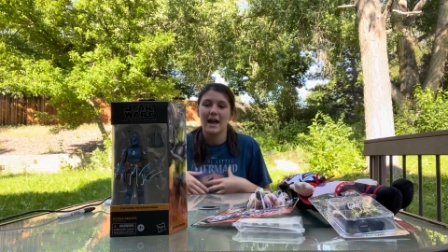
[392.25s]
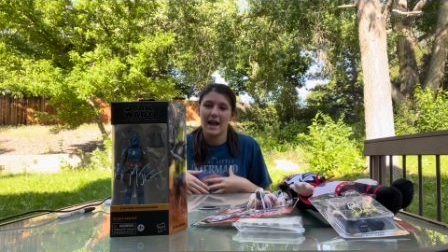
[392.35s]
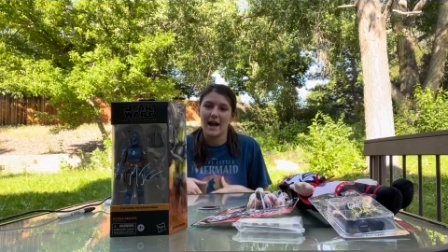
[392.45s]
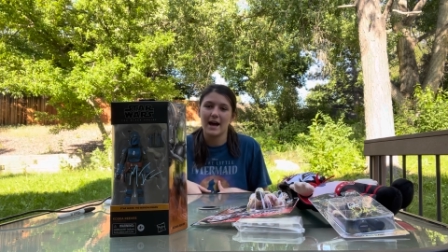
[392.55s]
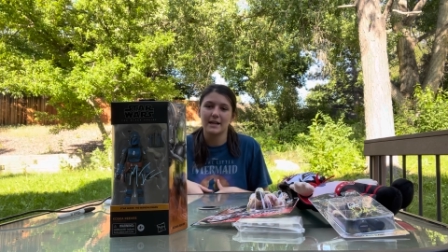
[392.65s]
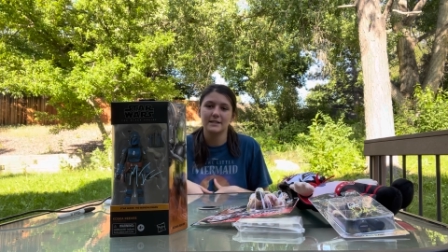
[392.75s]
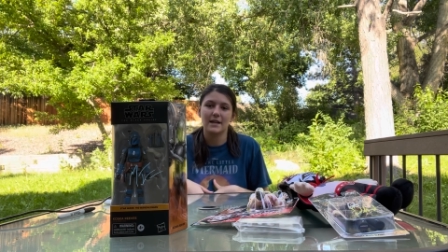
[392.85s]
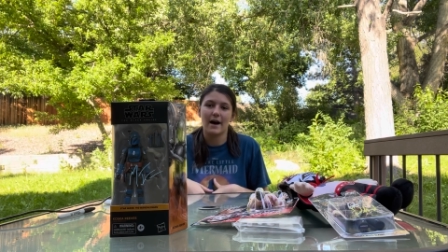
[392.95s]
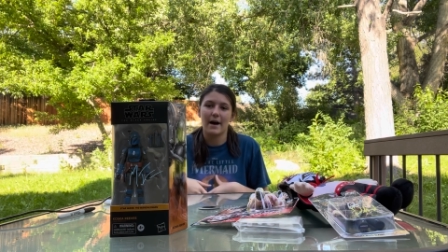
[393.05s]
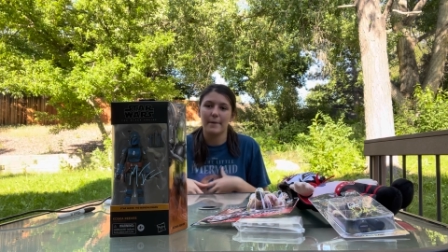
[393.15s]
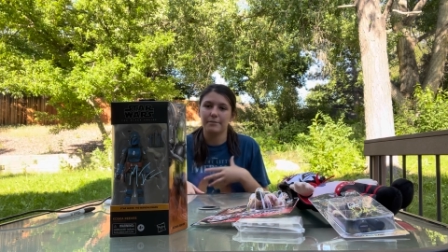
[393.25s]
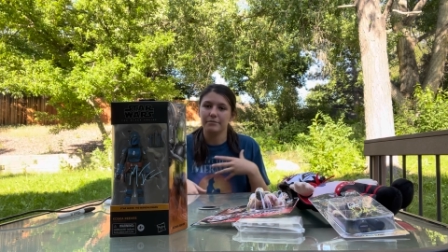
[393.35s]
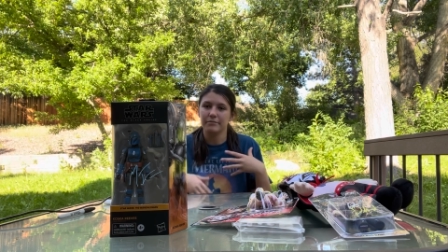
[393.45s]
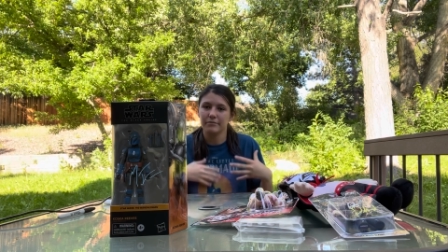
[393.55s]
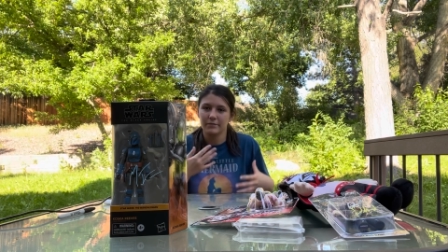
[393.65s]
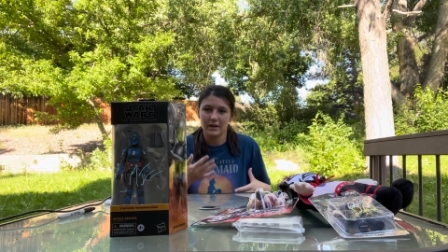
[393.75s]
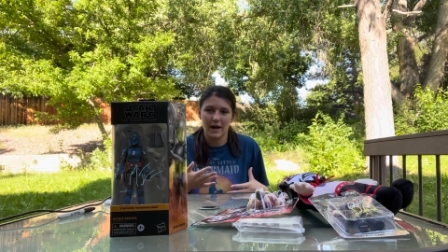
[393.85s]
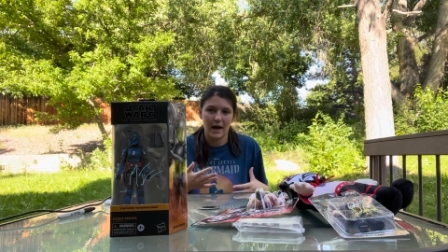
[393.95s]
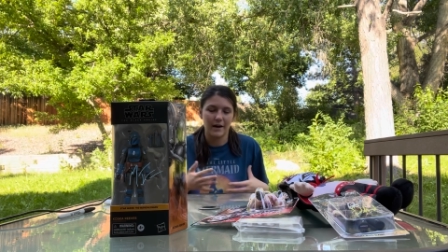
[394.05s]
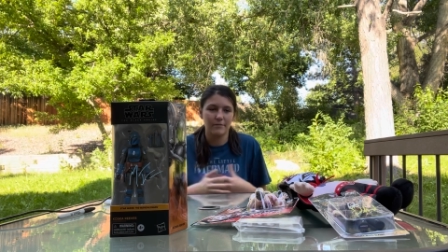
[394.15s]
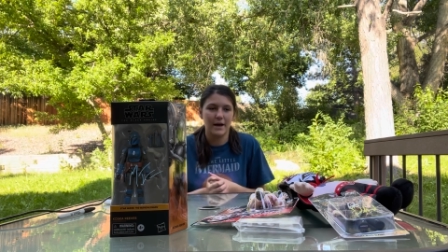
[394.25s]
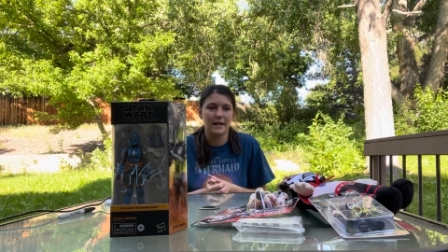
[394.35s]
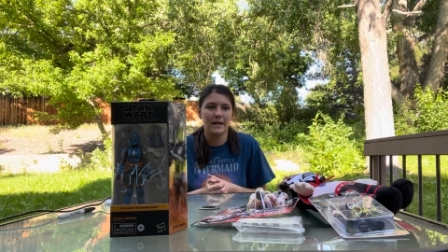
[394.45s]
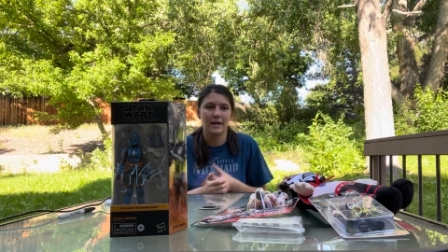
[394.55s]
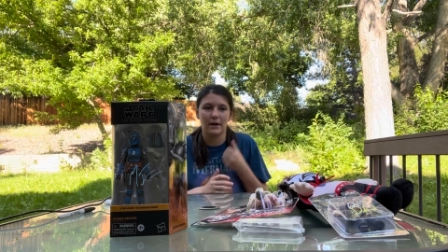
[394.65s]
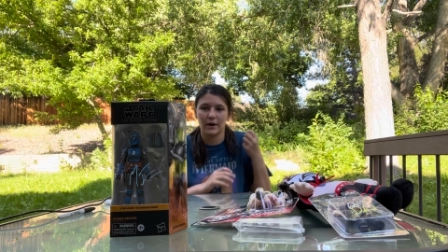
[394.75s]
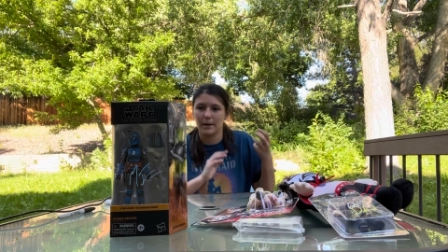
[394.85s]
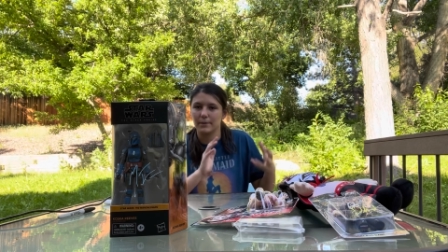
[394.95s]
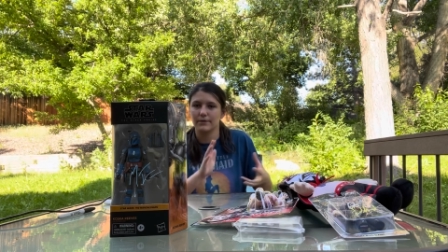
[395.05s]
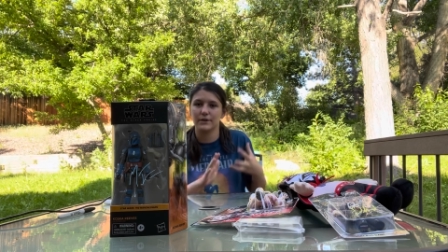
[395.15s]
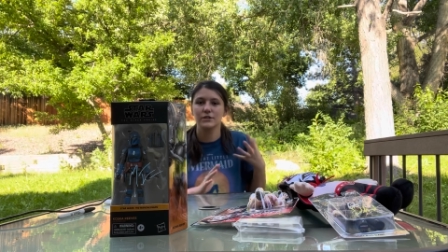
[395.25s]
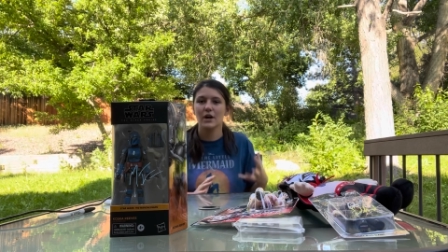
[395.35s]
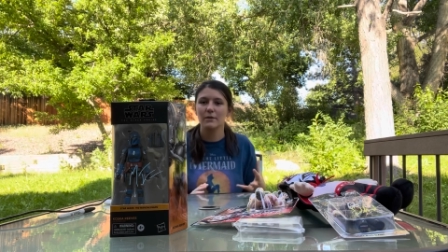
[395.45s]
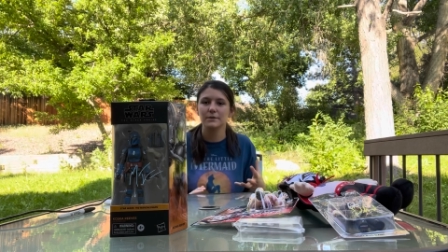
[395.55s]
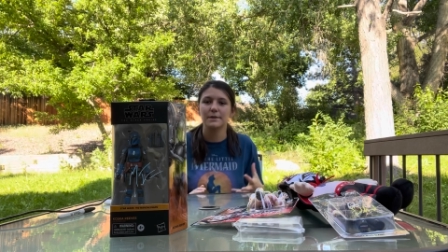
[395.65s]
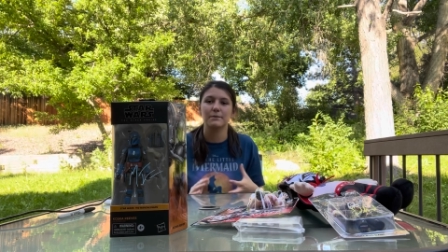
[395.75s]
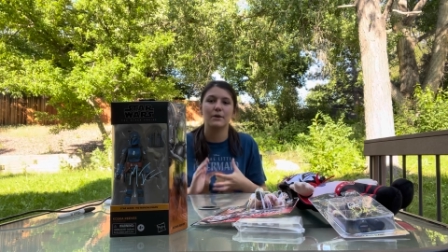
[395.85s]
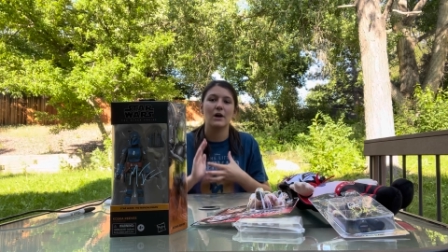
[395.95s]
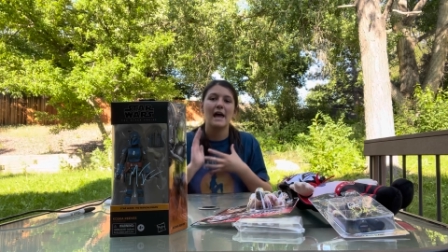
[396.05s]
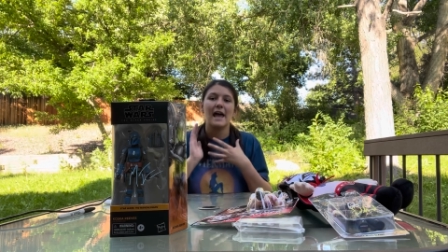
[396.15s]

And um, I met you know a couple of the Star Wars people,